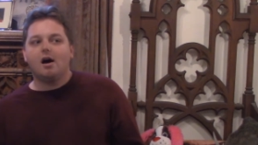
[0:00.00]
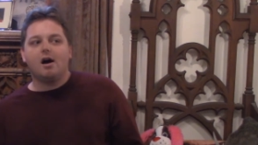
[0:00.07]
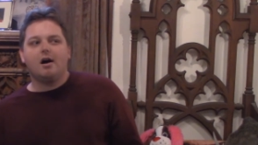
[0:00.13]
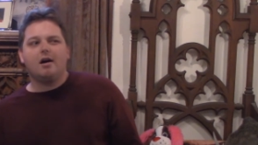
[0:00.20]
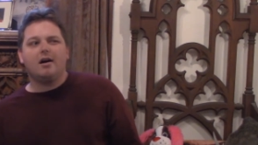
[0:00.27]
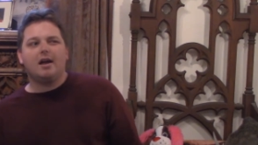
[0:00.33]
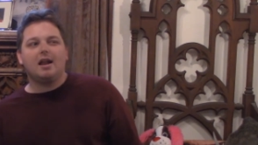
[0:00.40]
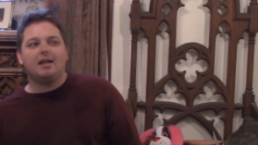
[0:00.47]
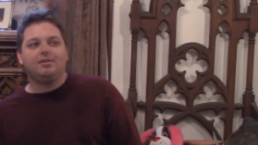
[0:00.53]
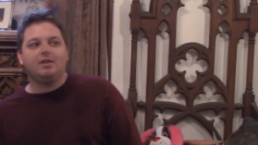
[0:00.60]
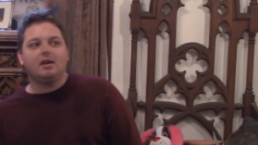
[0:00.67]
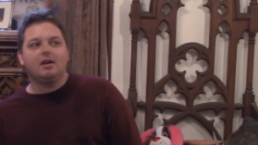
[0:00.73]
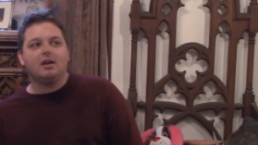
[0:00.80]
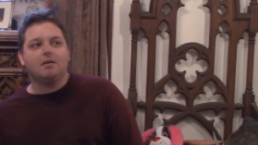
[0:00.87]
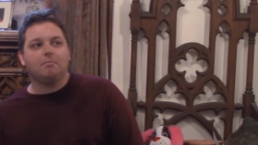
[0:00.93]
And I
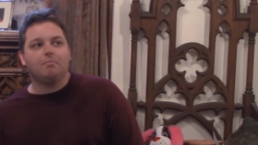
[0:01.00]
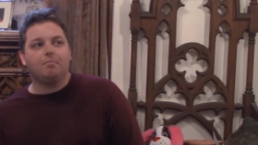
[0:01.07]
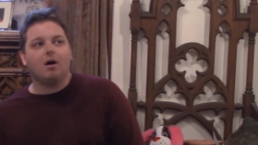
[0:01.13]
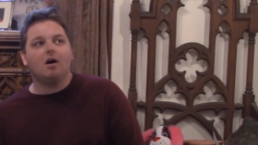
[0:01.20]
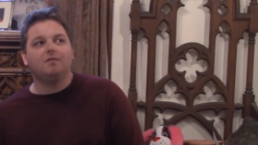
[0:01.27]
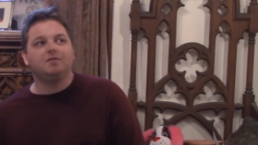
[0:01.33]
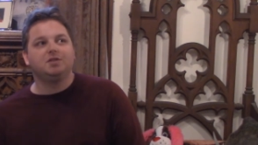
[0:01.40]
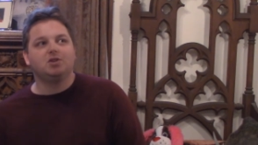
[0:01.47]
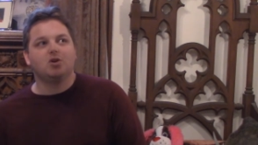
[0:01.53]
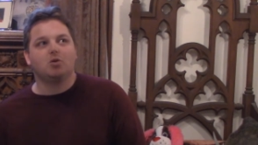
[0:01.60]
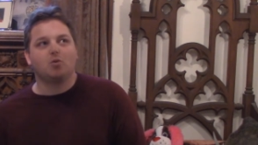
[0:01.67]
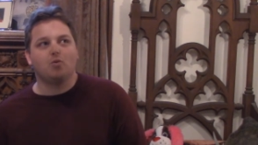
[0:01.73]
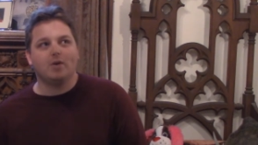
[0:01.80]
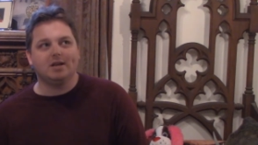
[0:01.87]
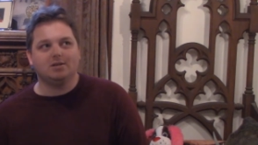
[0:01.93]
think it buffs
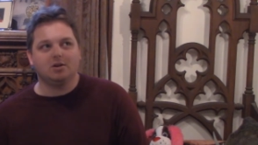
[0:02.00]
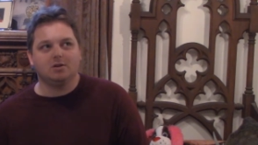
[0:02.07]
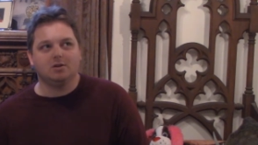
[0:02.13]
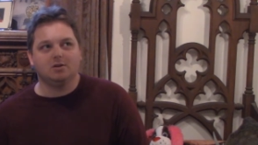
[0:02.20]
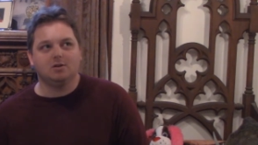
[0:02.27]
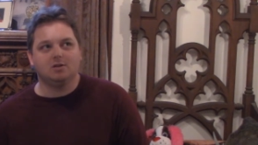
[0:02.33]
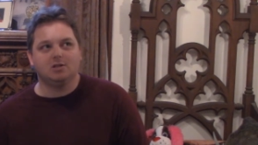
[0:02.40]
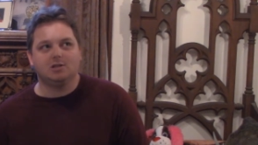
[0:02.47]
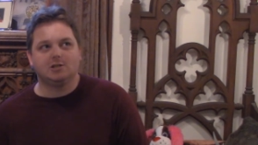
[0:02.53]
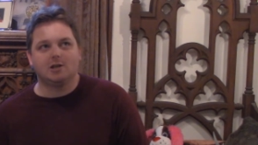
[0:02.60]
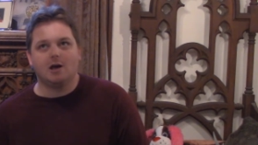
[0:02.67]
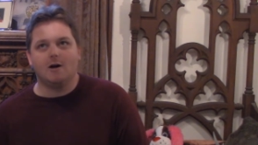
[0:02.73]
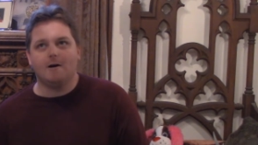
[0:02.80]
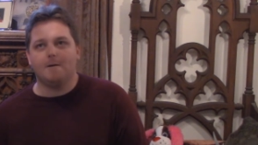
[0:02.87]
your wizards,